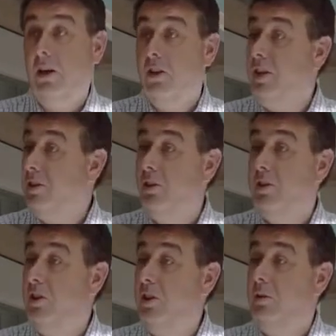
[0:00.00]
So that's
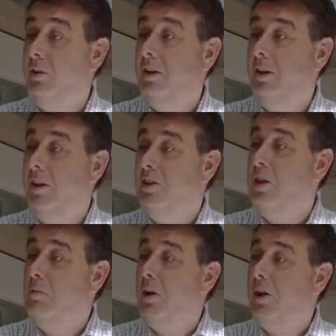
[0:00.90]
nothing new.
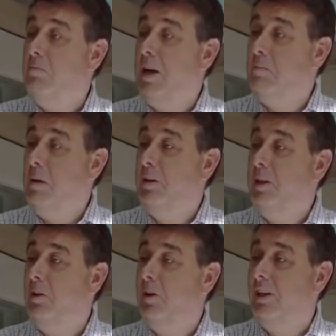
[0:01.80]
So you've probably got many people
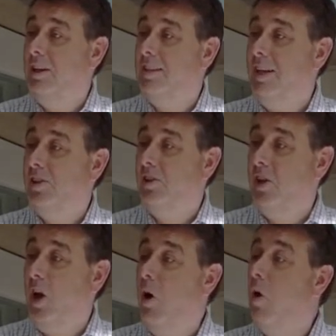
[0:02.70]
in your organisation
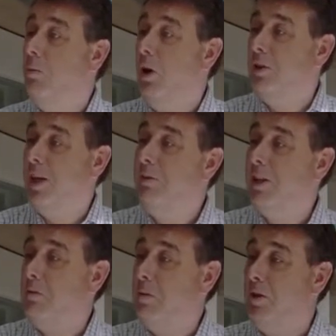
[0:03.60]
who know, blockchain, we
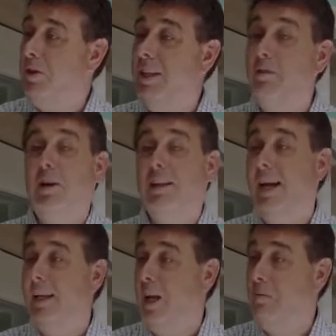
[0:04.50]
should have a blockchain. They've read
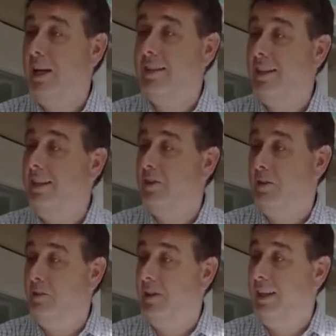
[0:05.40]
the airline magazine
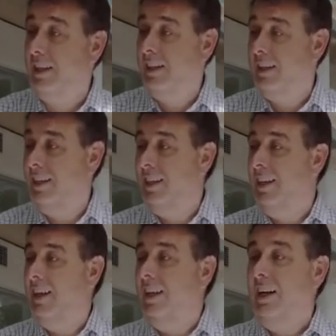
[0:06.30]
sort of thing.
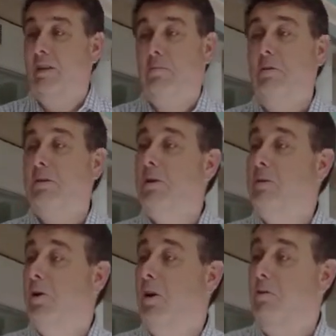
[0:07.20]
Perhaps they've been
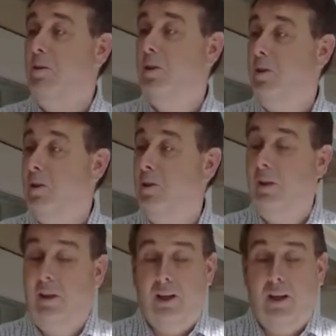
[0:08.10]
to a conference or two.
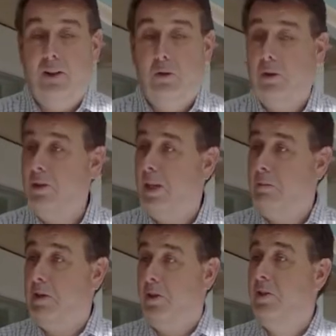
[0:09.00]
The ones
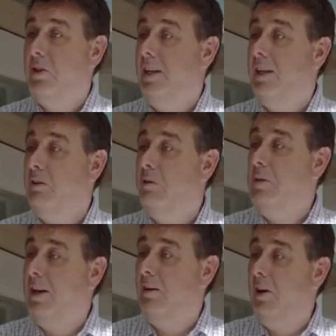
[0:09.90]
I'd be trusting would
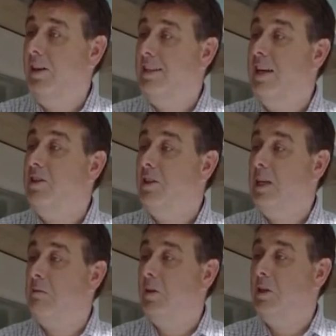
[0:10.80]
be your architecture
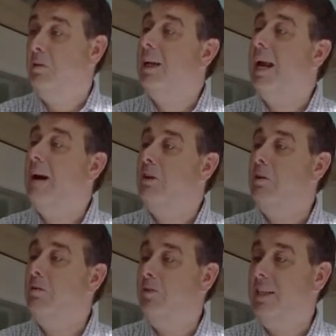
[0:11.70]
team to actually work out how
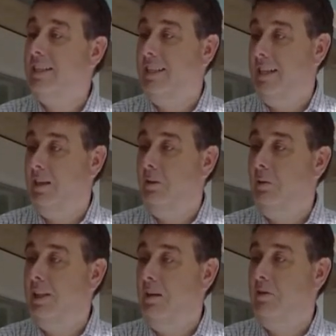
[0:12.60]
do we fit it in
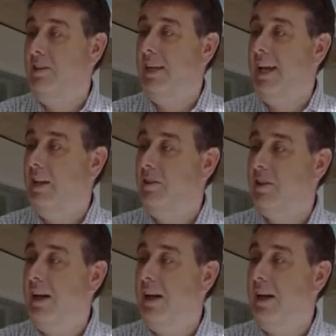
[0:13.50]
with everything else?